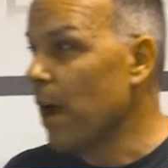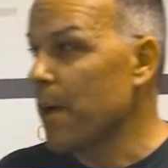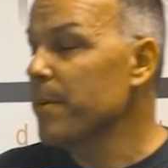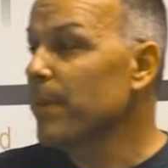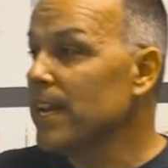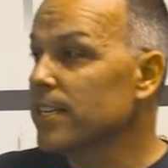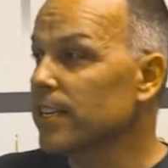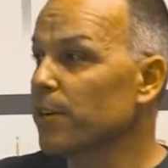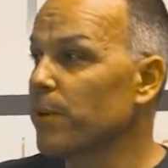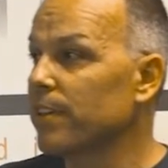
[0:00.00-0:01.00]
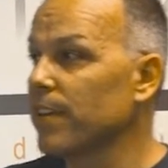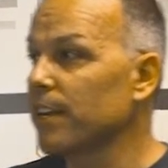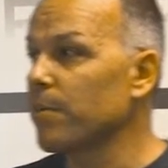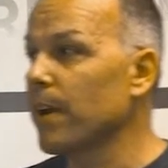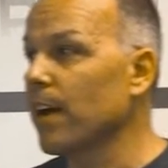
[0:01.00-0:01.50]
I mean, basically, we
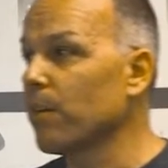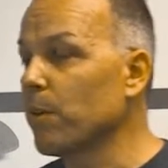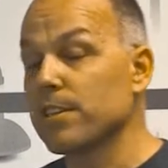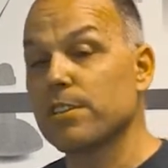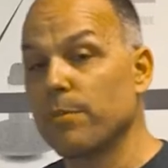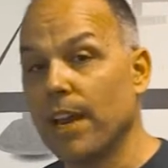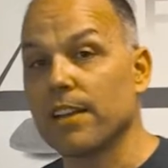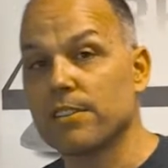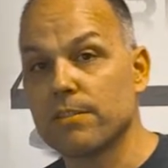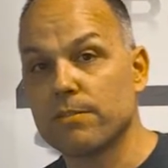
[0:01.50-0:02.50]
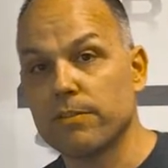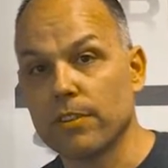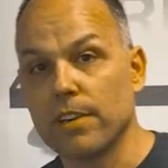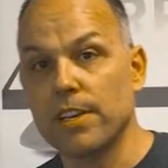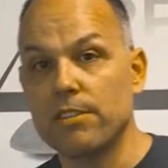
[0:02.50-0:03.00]
think about what's the best
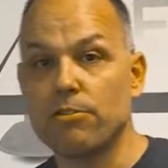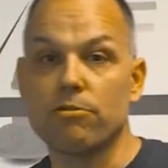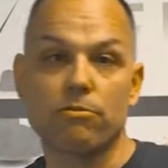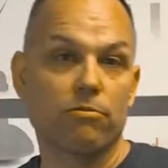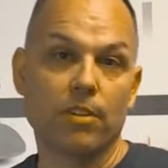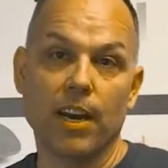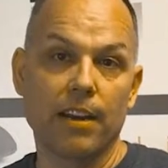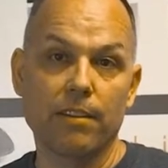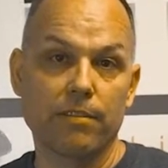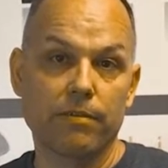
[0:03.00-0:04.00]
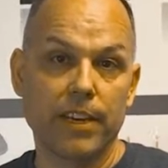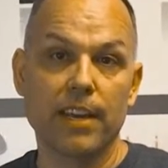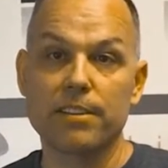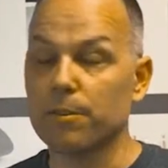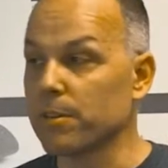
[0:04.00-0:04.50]
for each kind of
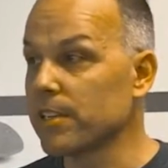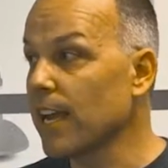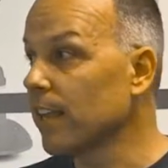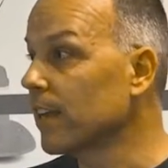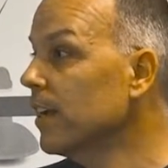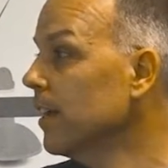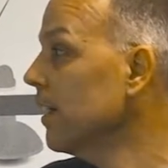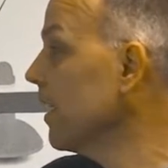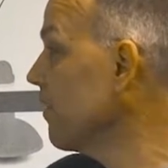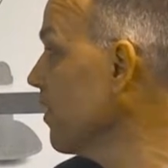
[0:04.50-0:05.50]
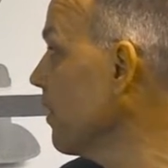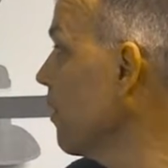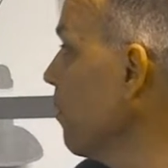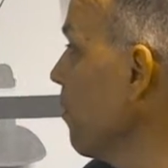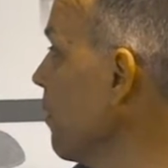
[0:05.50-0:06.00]
case that we're selling. If you're going
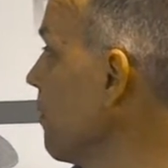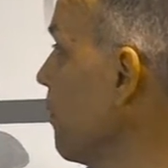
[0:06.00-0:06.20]
to hold a